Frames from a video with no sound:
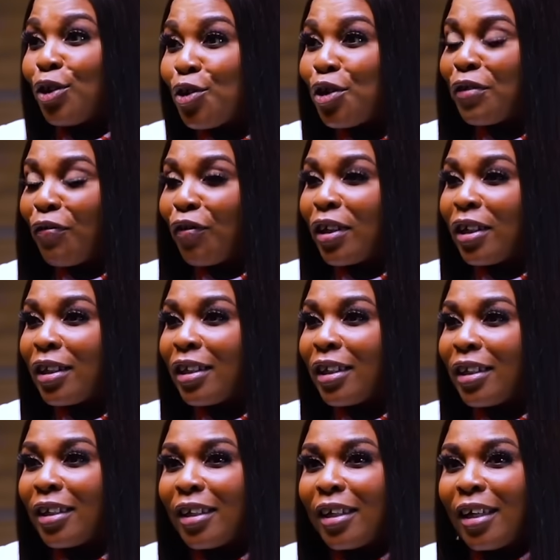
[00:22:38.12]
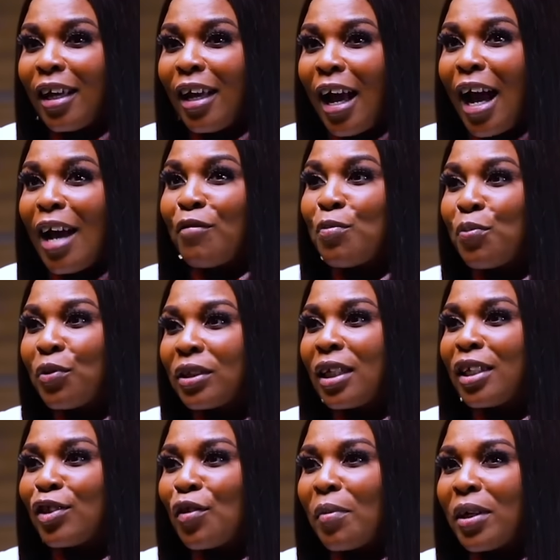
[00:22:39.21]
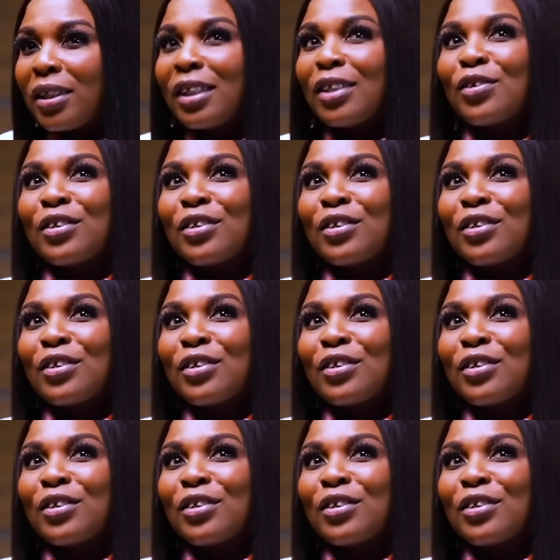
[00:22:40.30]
And you know the funny thing? I even posted it on my